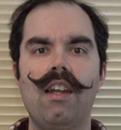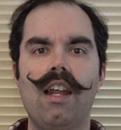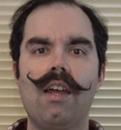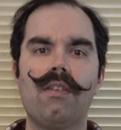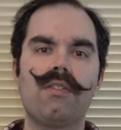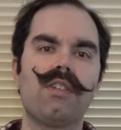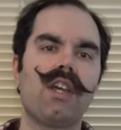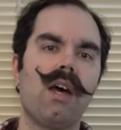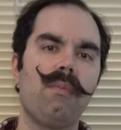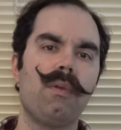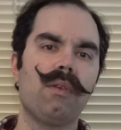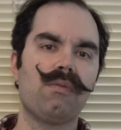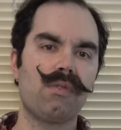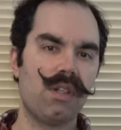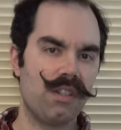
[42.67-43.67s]
Now, there's a
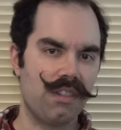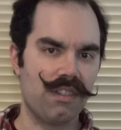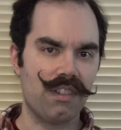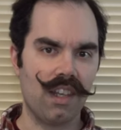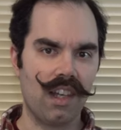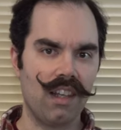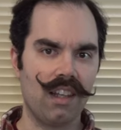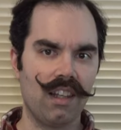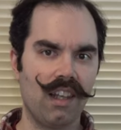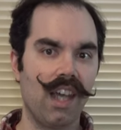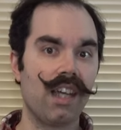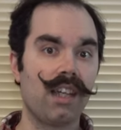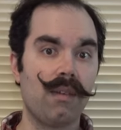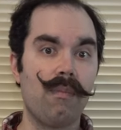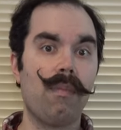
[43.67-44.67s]
couple of reasons I
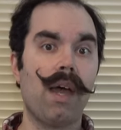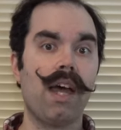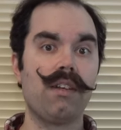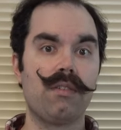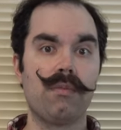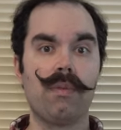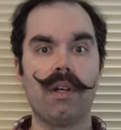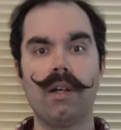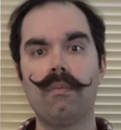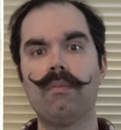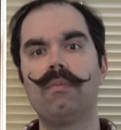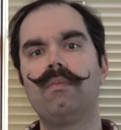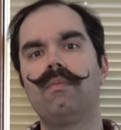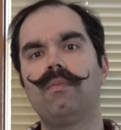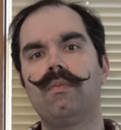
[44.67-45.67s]
like Badger Balm.